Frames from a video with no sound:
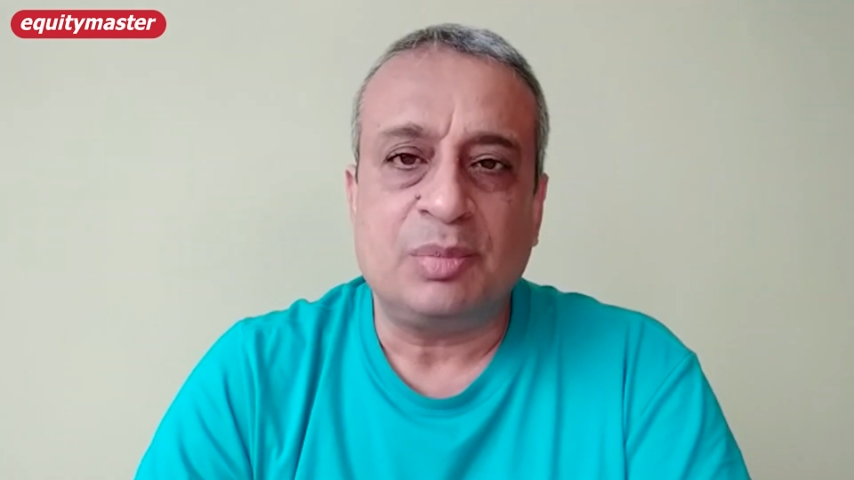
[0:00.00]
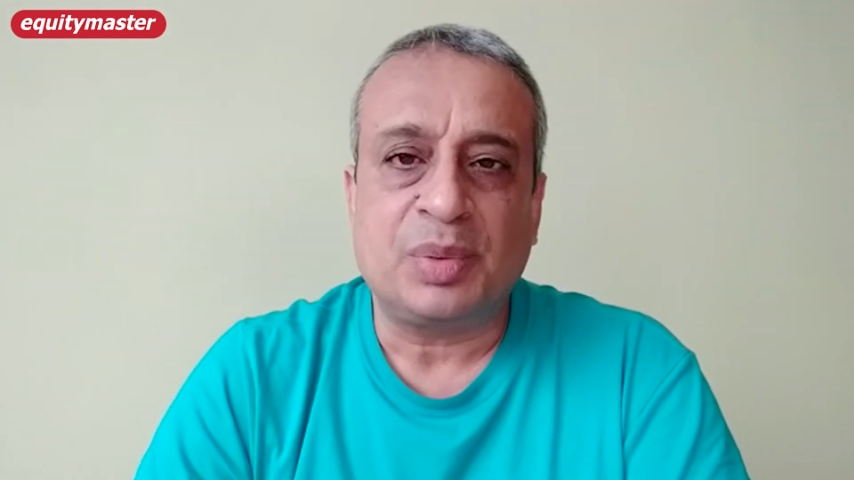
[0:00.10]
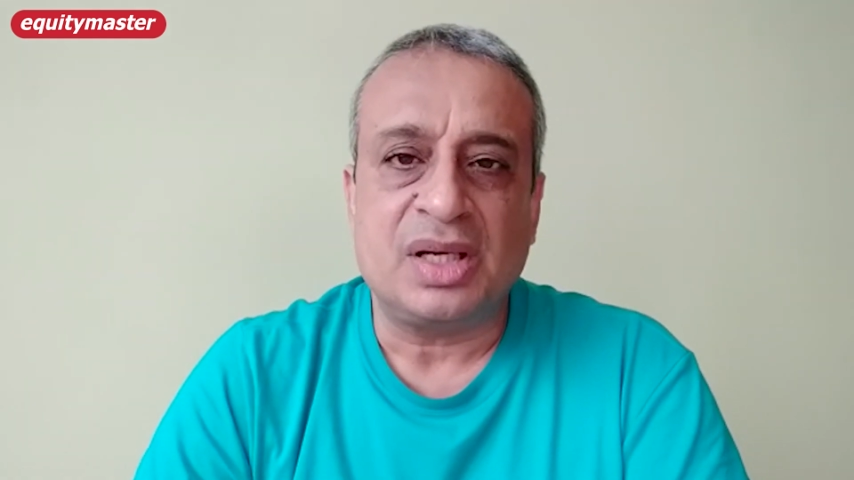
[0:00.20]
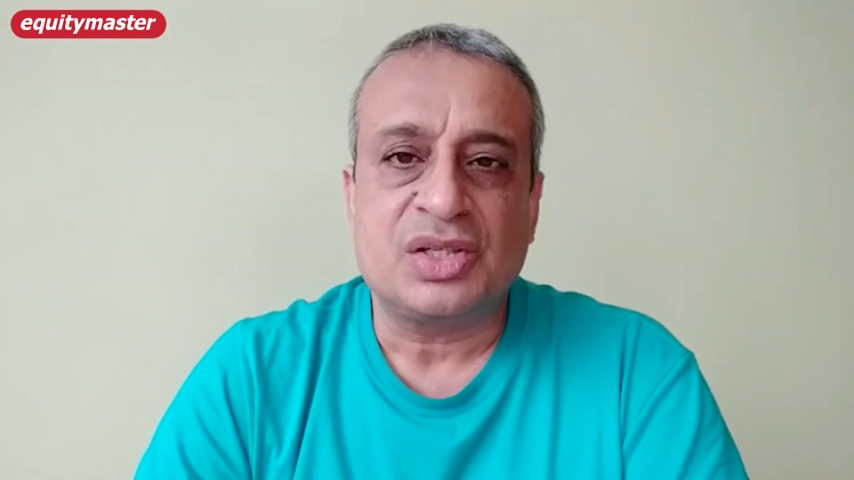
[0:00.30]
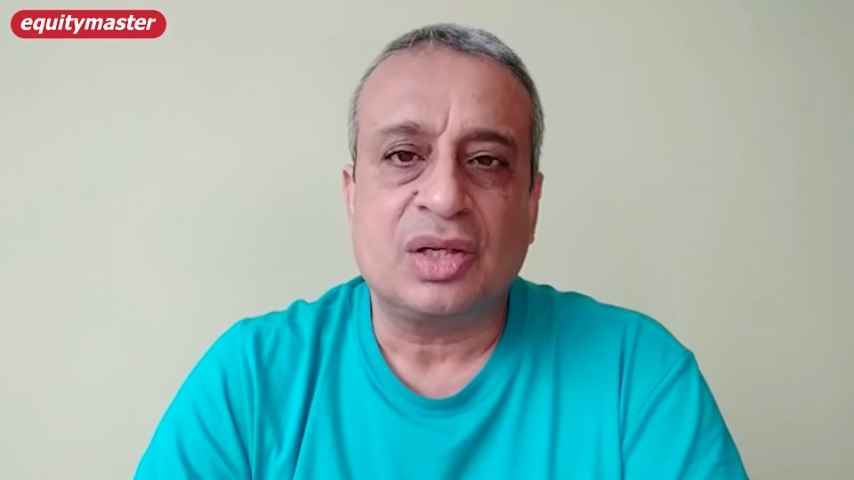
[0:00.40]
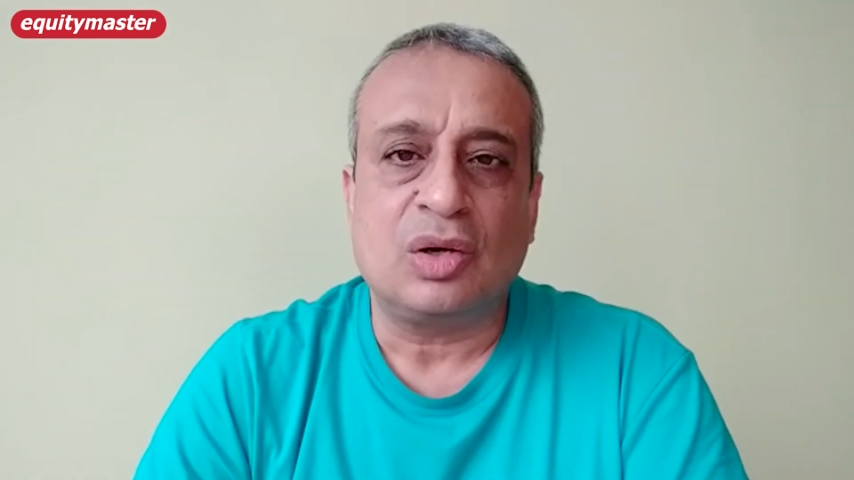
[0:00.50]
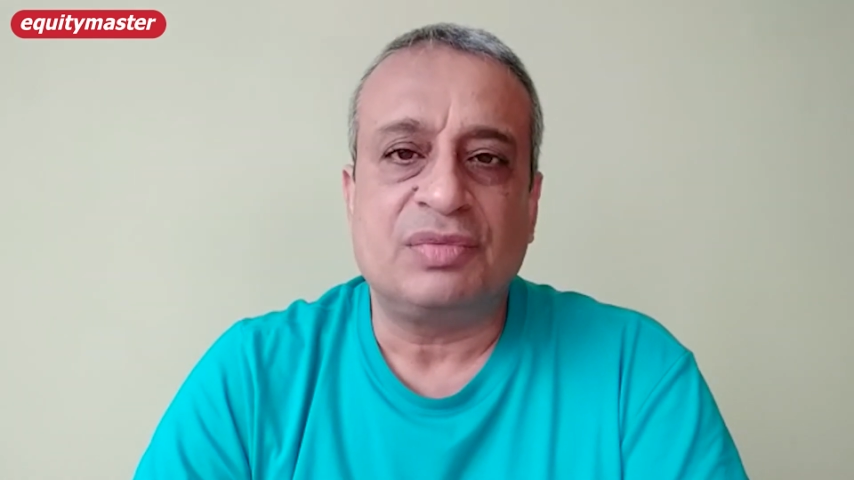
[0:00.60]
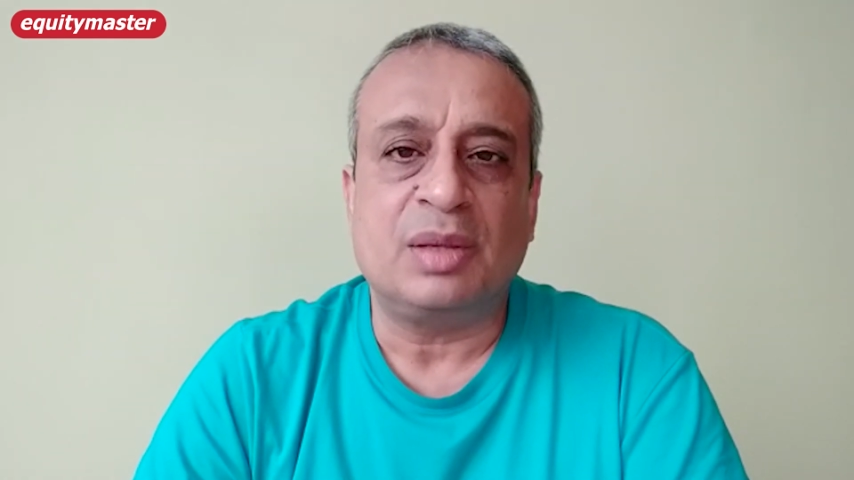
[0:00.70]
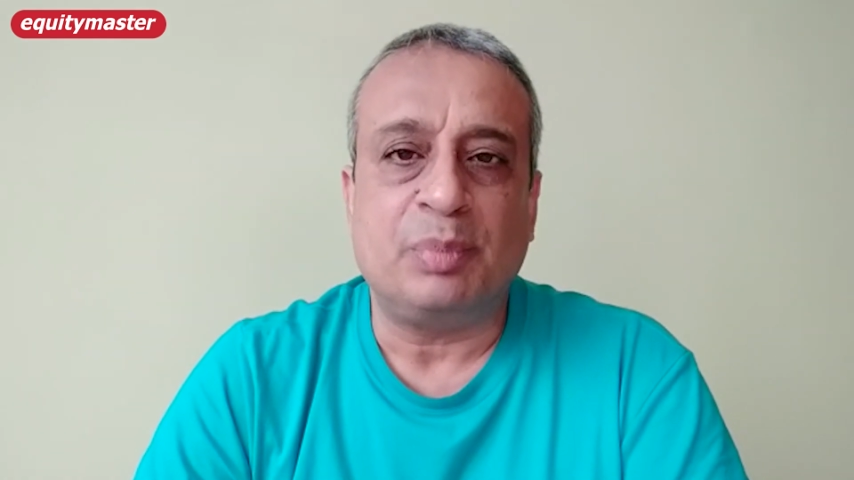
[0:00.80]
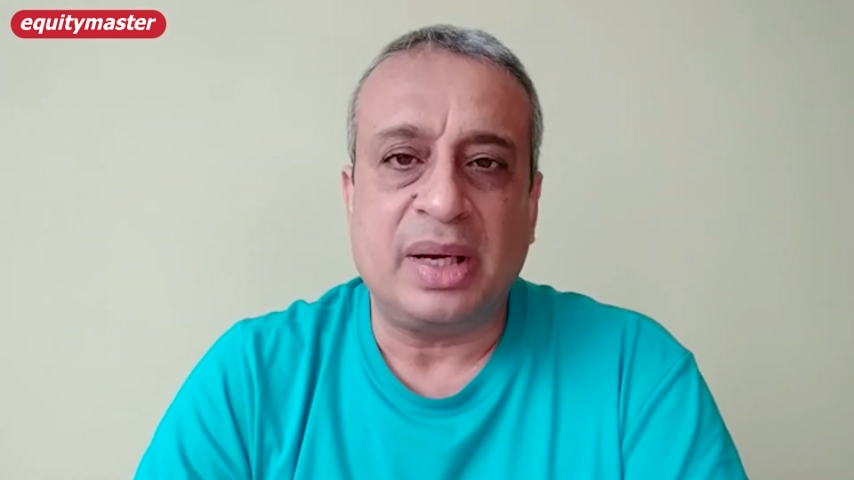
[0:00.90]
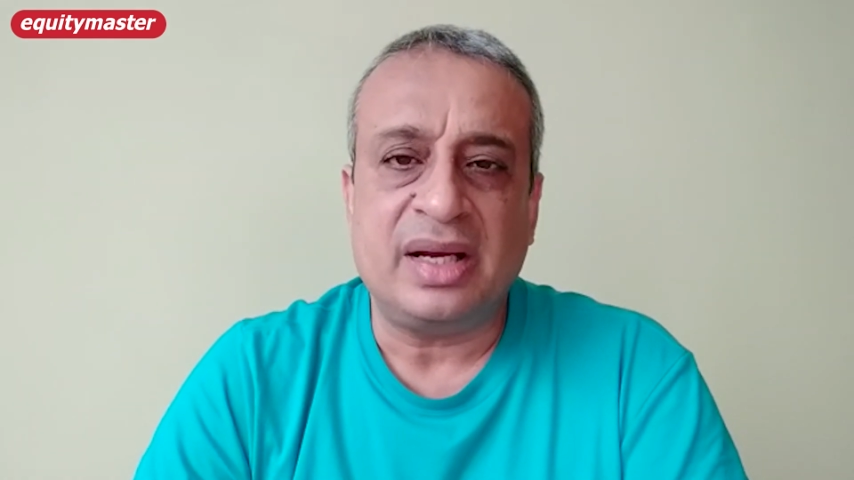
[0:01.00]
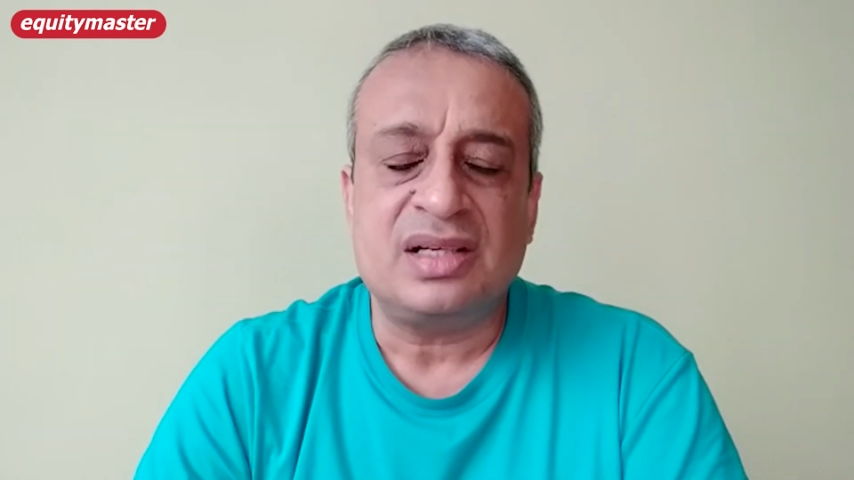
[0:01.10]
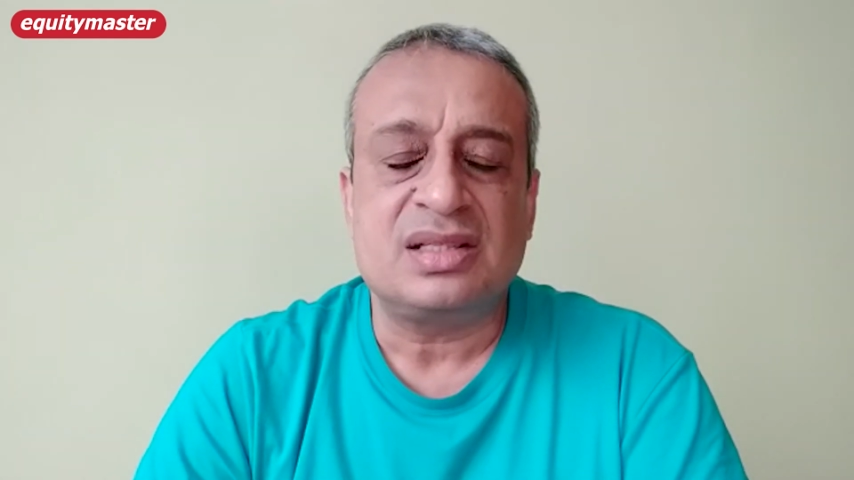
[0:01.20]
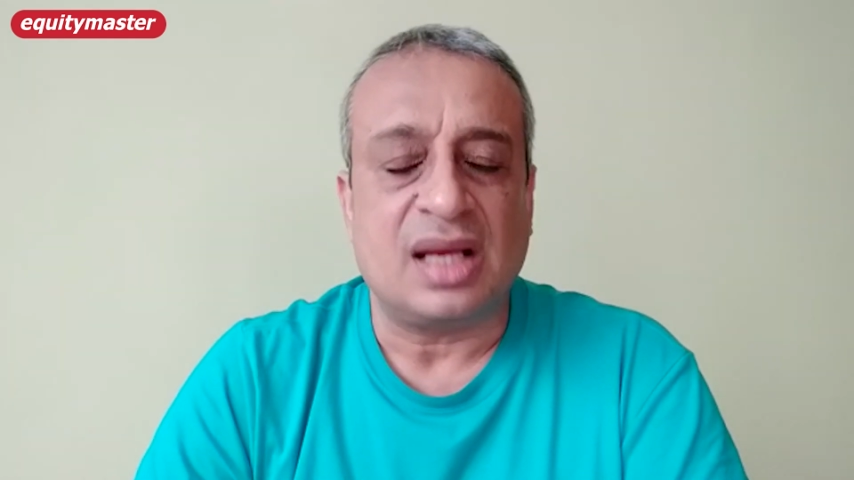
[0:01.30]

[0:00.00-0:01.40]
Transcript: pressure of the bears